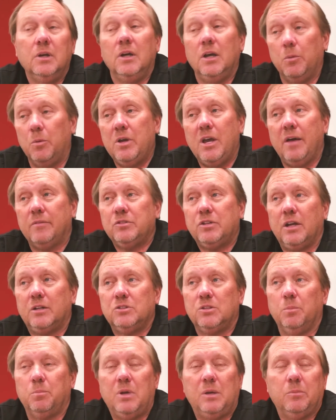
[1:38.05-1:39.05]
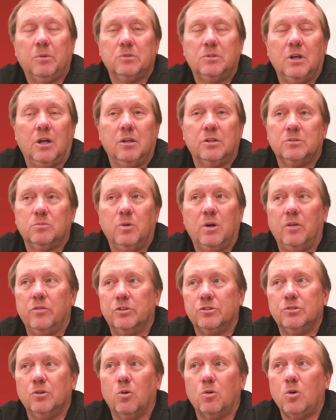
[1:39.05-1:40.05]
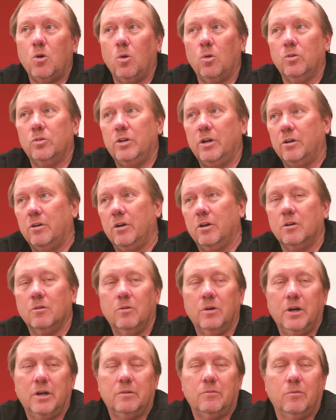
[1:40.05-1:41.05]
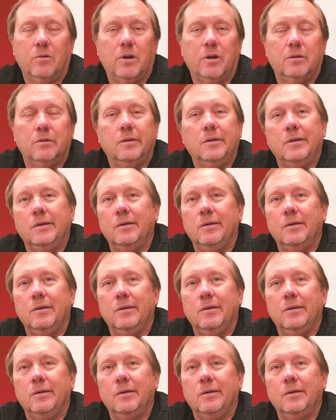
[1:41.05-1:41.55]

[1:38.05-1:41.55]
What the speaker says: And we have had some people tell us, well, there's no coal in the area, go ahead and run it,